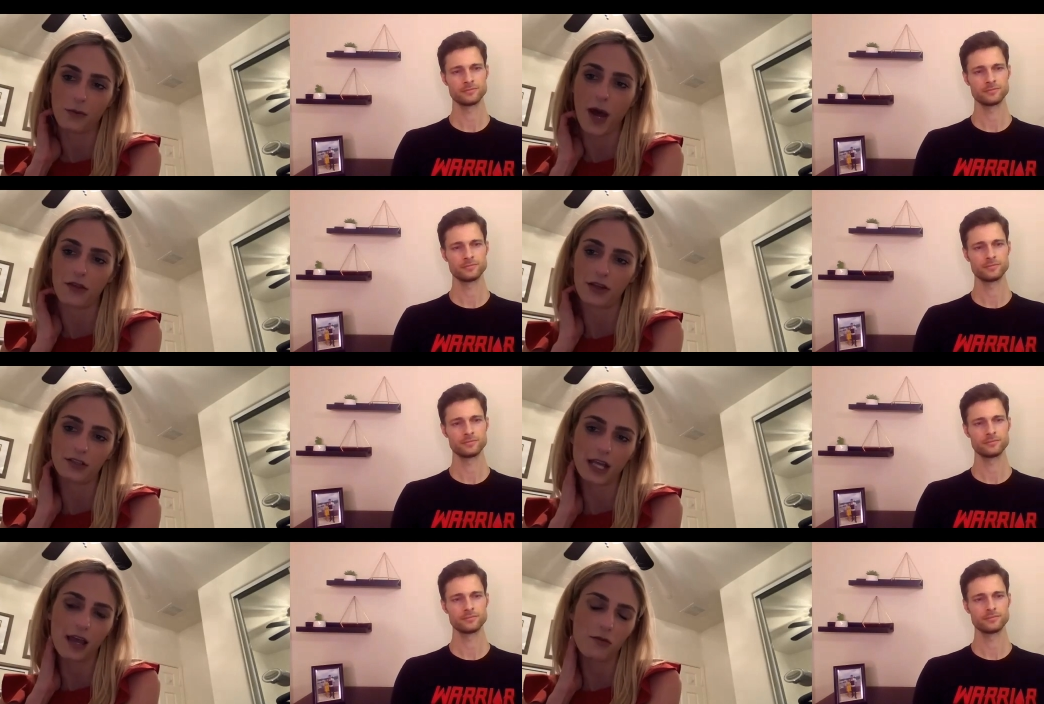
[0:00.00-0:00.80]
Speaker 1: about their
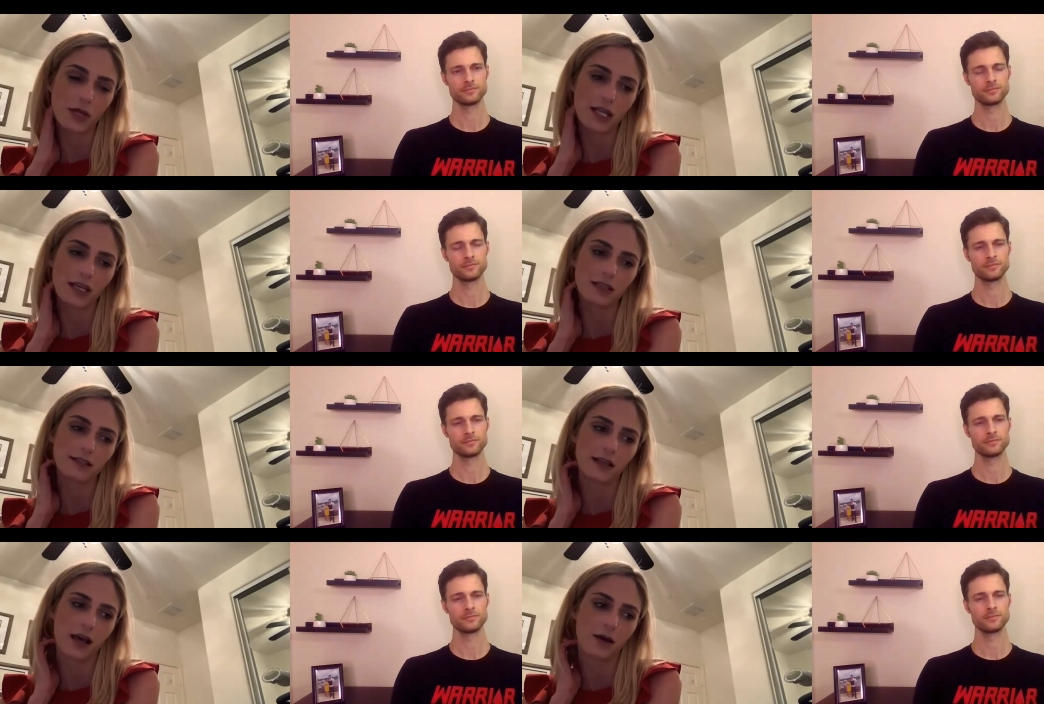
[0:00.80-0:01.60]

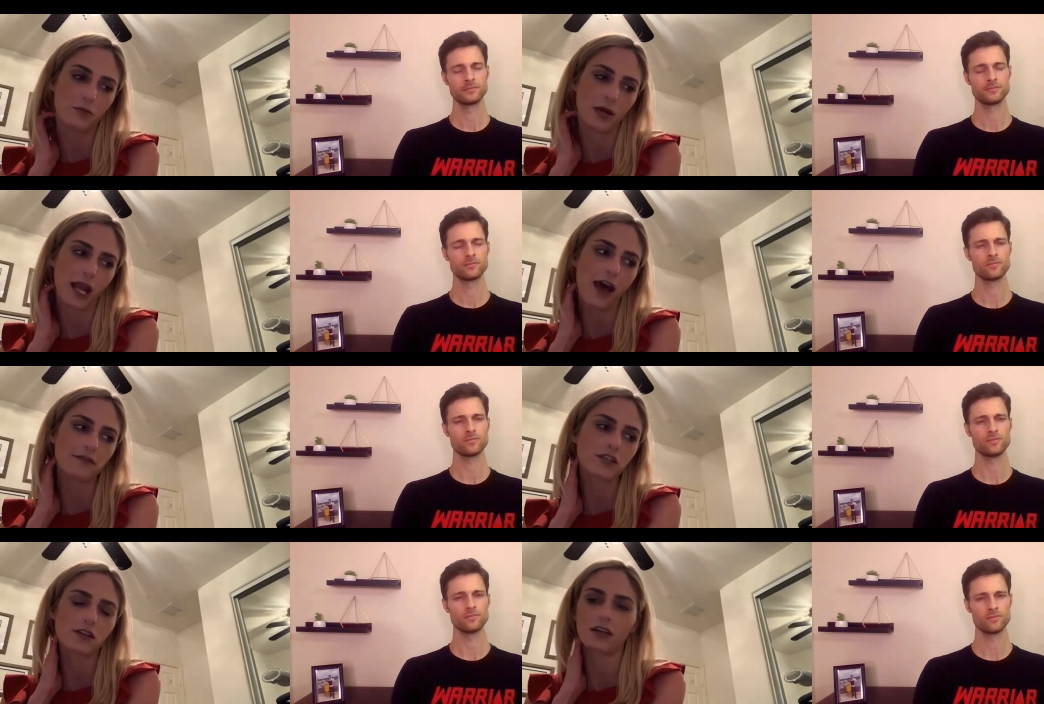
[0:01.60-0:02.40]
diabetes. Um, but
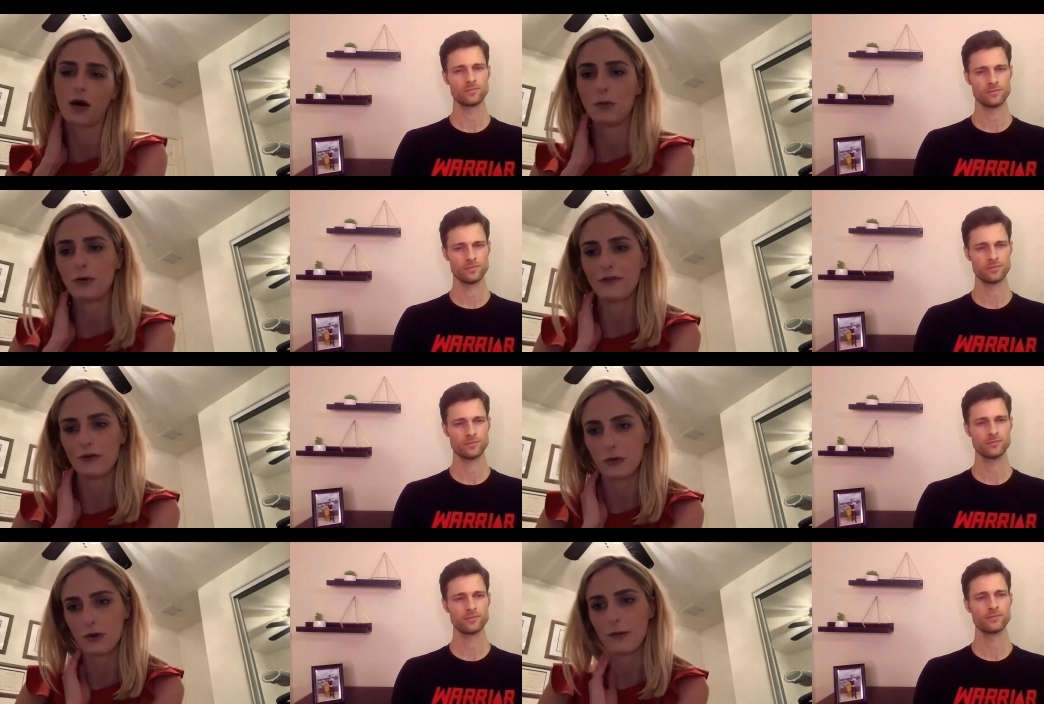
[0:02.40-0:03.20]
after a couple of
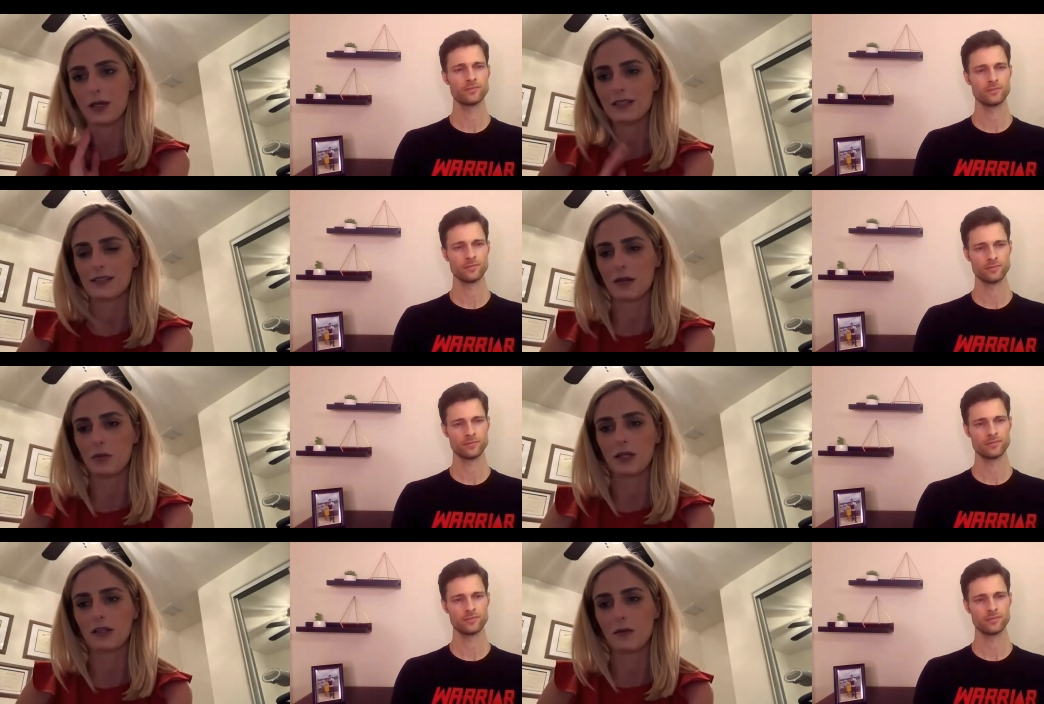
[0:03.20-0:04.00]
appointments,
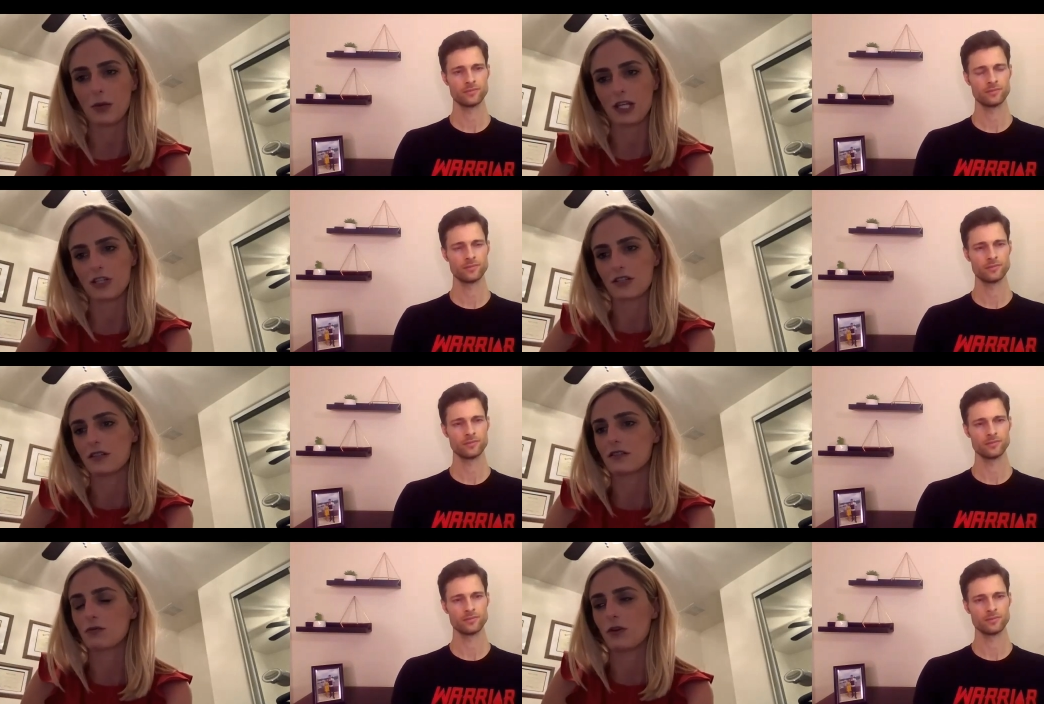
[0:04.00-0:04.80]
typically
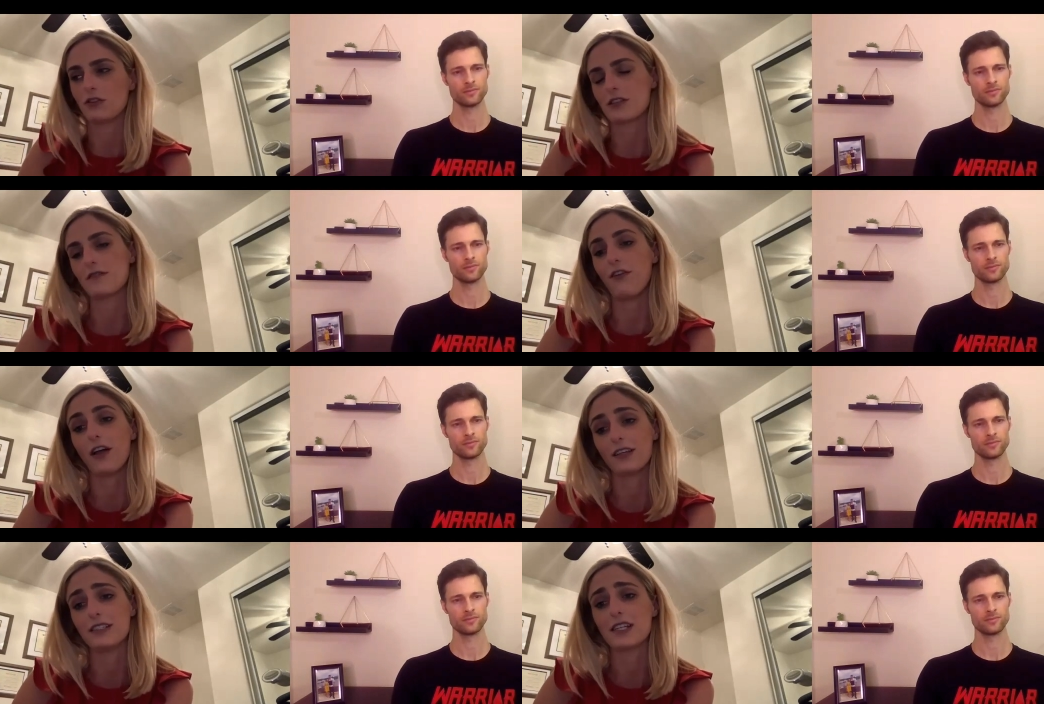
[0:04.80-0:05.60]
patients will just
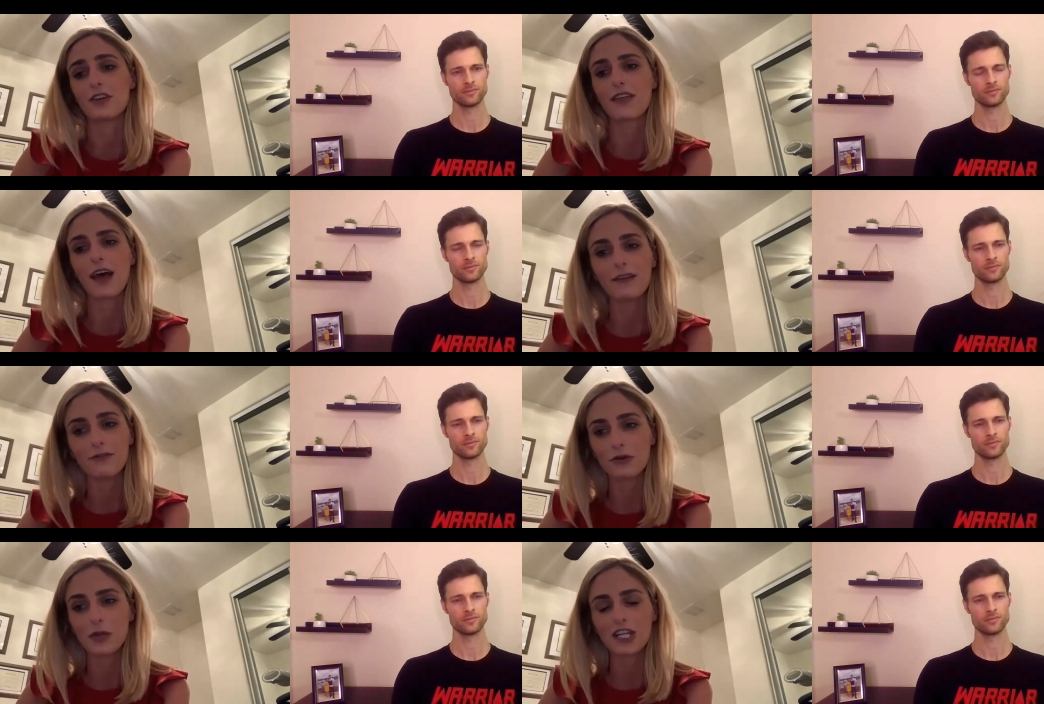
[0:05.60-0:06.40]
volunteer that
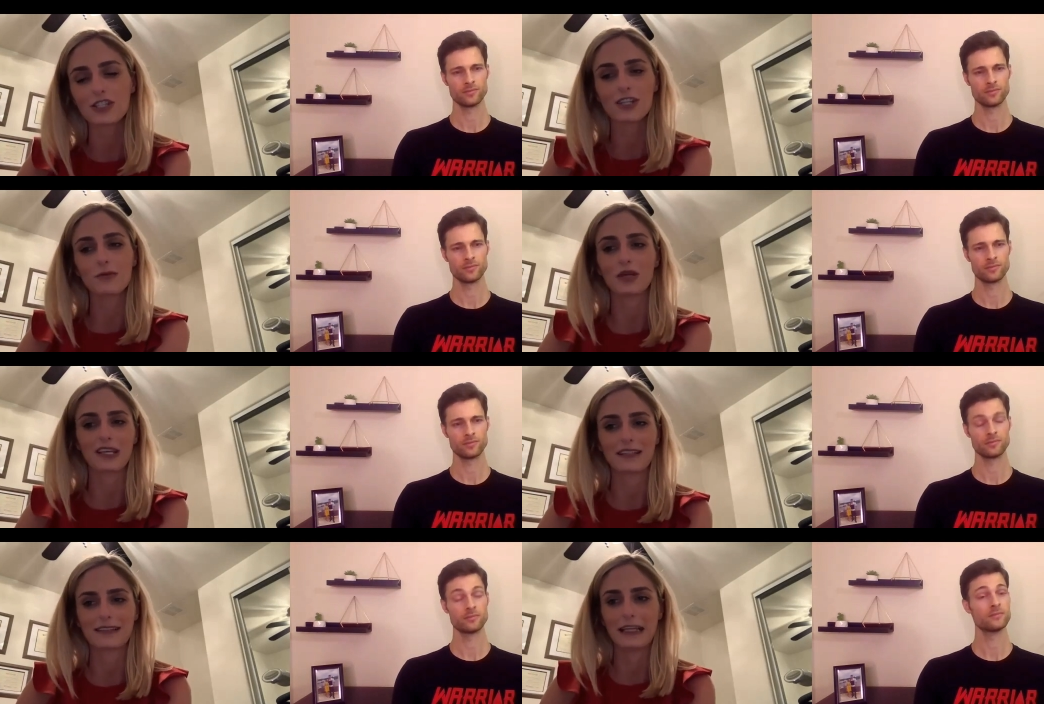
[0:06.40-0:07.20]
information
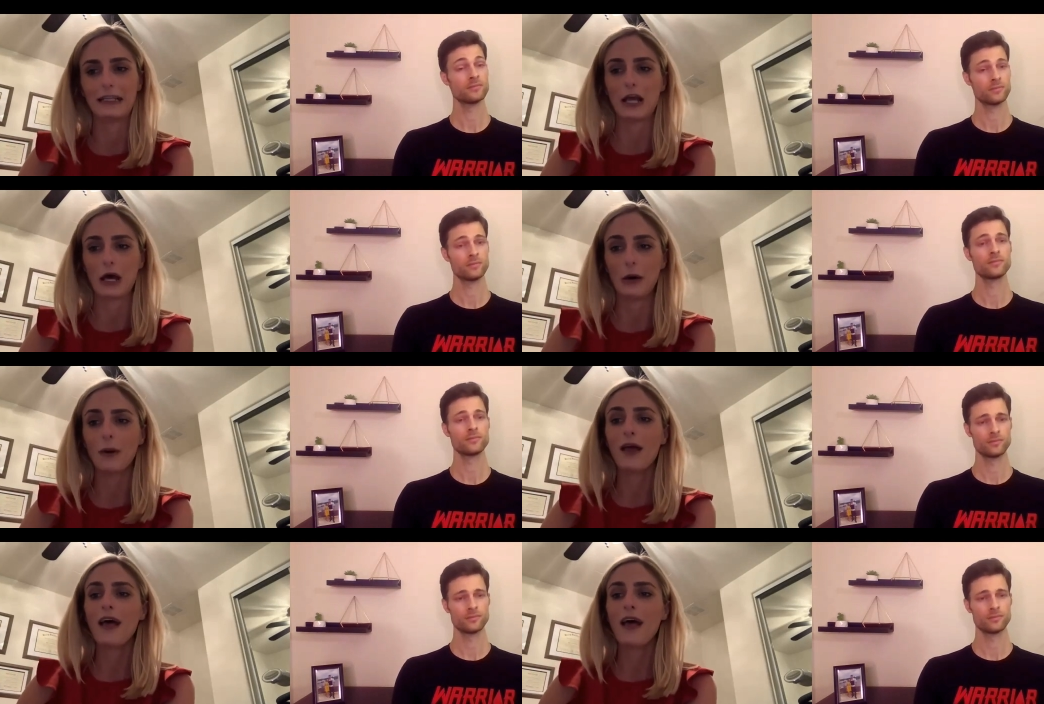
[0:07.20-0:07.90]
because they know